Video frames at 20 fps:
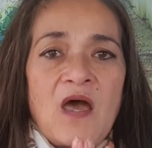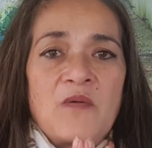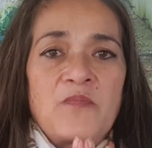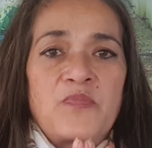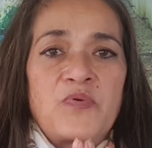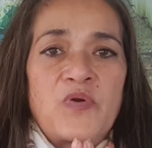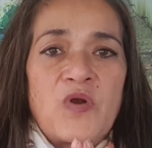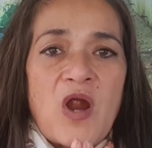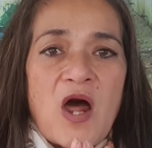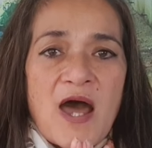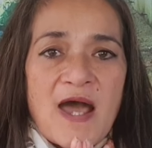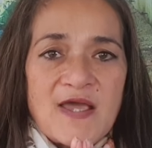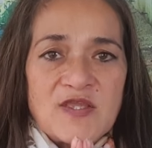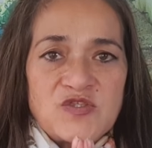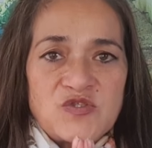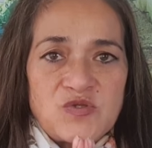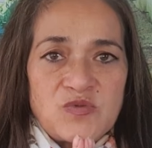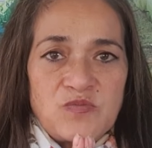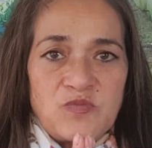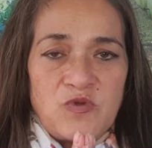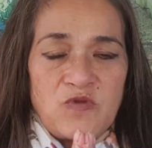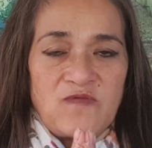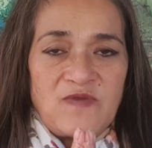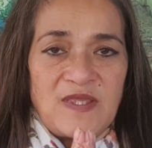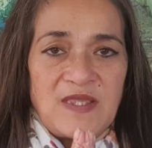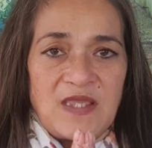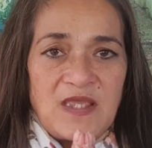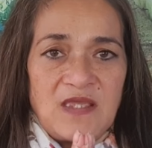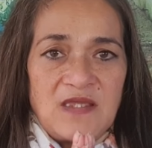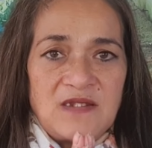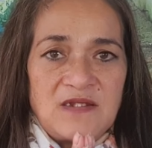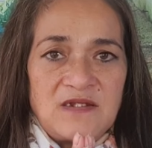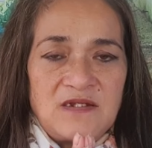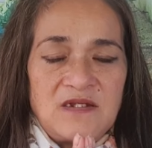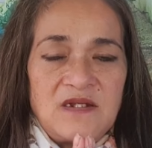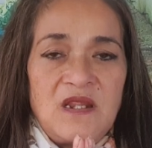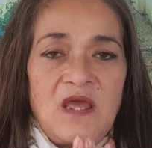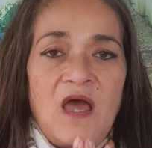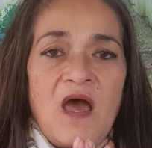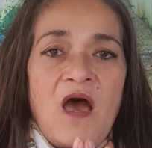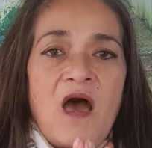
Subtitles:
prior to moving in,